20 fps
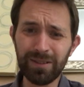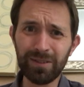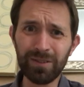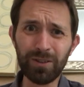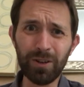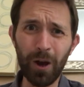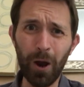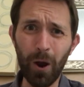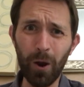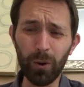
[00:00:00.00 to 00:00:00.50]

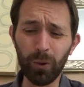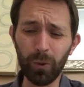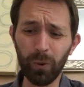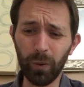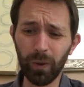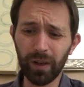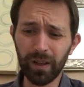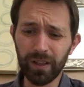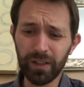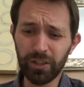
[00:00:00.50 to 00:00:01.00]

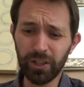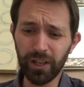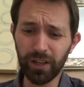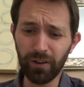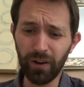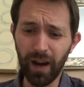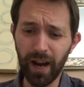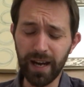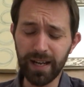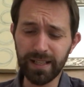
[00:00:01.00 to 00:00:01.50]
"No!" she
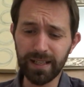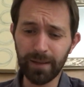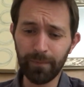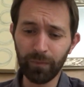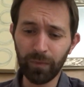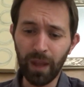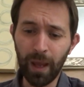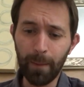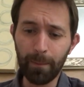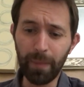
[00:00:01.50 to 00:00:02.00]
cried.
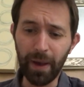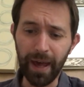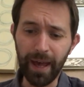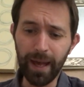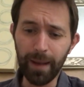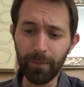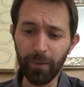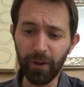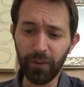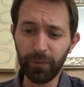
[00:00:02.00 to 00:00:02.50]

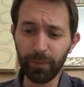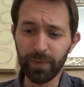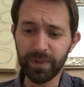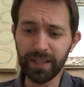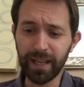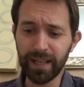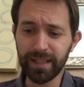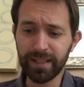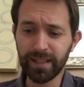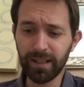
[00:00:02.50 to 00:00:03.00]
Behemoth was
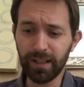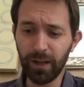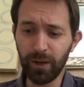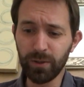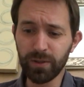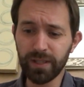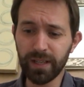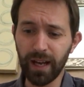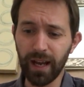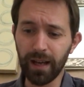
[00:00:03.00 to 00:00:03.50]
getting
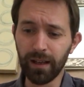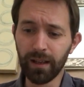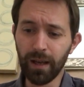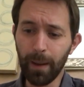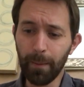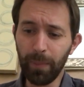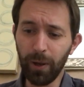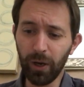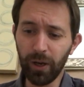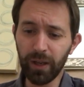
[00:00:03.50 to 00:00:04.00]
closer,
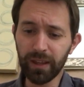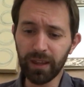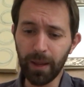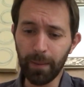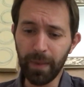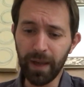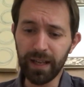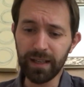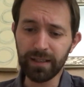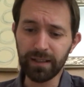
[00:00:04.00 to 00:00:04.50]
pulling
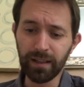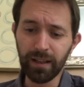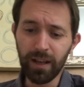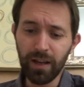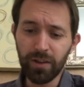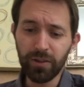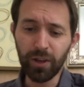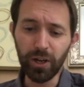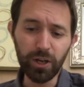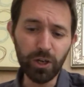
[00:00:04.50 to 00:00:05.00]
them in.
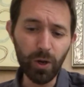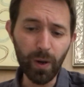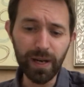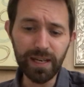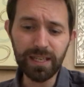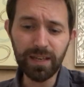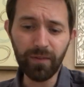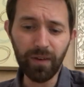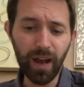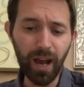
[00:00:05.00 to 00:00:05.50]
The
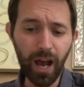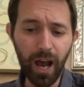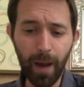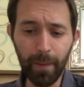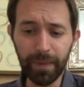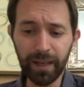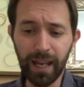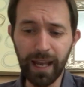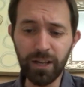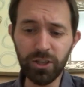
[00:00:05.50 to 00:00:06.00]
noise of our
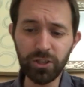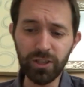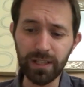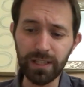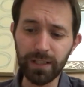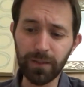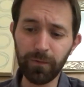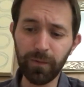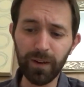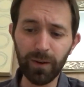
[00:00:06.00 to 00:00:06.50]
humming
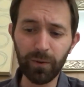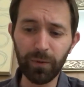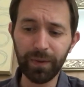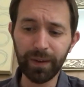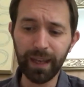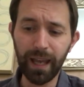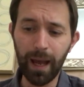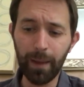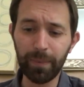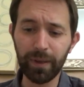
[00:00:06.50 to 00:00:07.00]
engines filled the
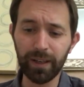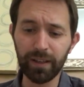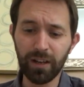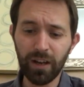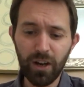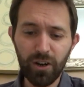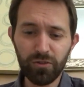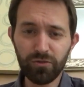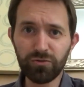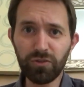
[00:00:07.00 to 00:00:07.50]
cabin,
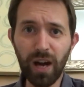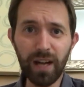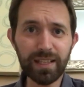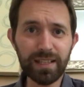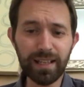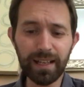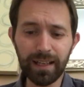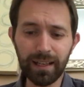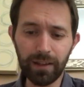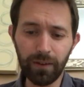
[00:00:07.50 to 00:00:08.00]

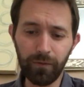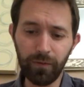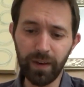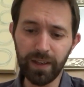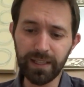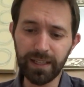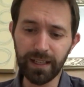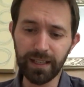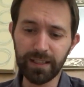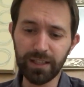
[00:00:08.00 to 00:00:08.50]
rattling the
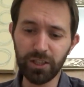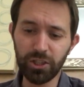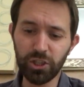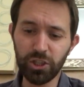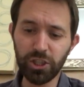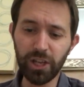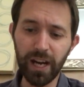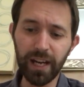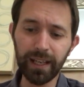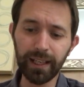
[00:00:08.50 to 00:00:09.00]
fittings and
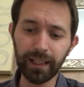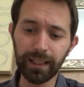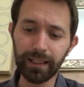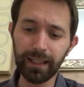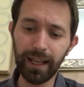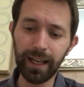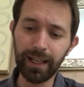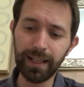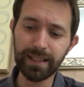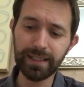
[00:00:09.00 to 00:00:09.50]
shaking
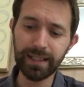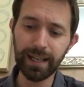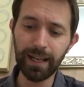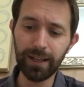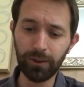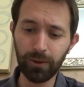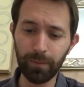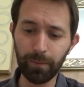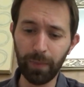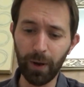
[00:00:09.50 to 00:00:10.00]
Lily's
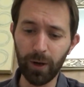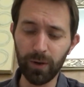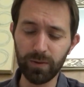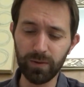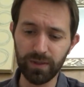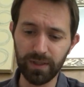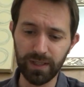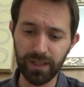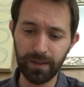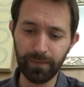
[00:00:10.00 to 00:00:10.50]
teeth and
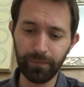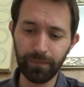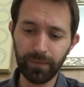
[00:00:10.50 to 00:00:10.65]
bones.